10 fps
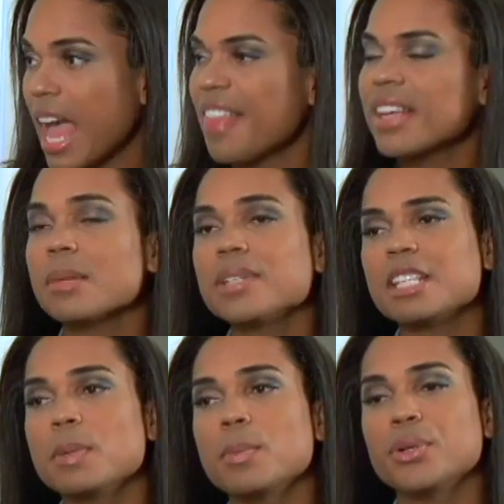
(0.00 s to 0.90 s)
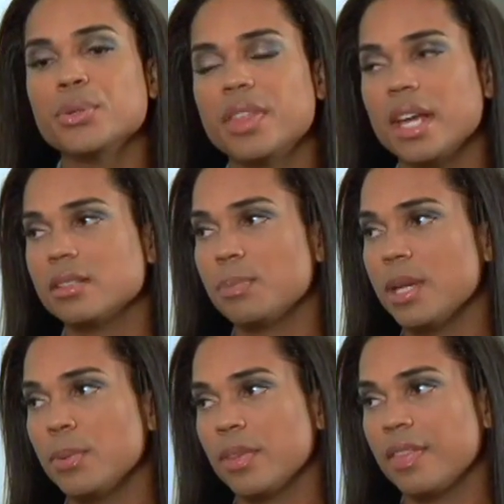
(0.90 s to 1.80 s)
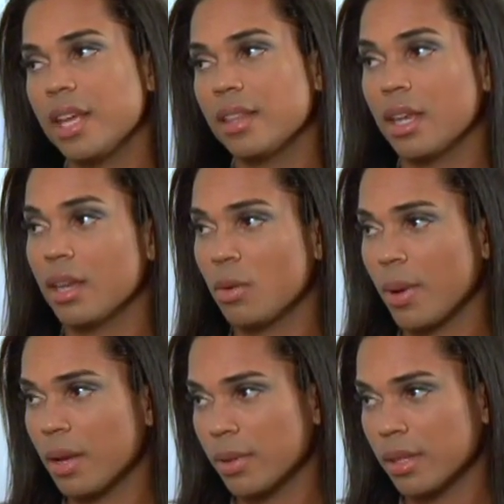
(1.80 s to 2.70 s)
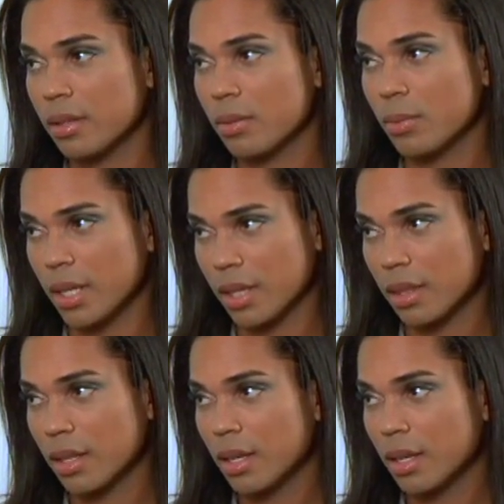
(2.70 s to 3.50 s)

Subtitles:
I think sometimes people do things to people they think they can get away with it. With.